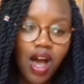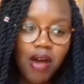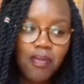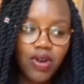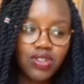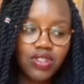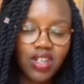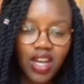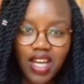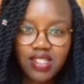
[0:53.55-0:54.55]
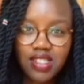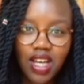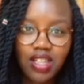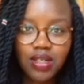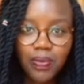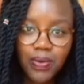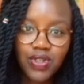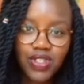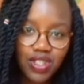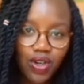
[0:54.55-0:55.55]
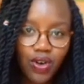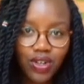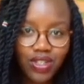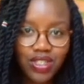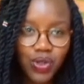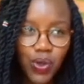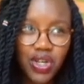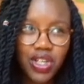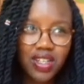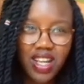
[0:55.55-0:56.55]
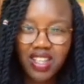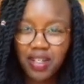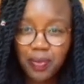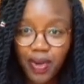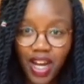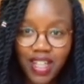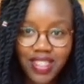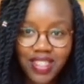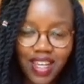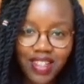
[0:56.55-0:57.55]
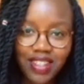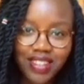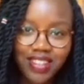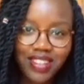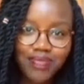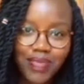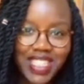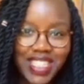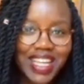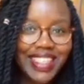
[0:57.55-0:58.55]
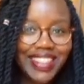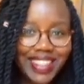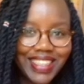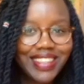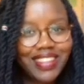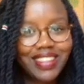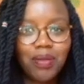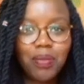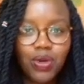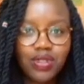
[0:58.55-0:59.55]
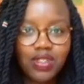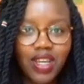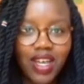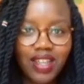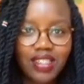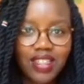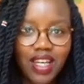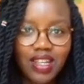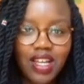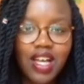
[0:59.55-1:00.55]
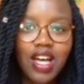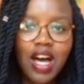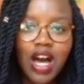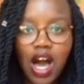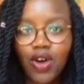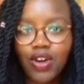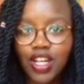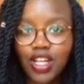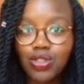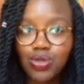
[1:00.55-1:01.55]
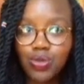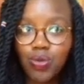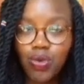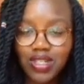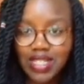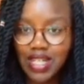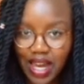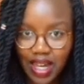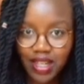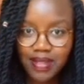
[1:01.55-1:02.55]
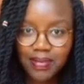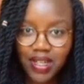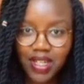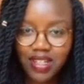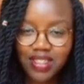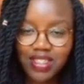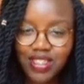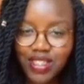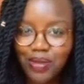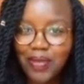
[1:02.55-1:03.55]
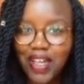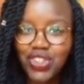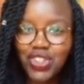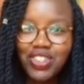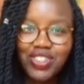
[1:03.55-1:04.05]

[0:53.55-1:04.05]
about the hairstyle, the pros, the cons, and the price, and basically details about the hairstyle according to what I experienced. So make sure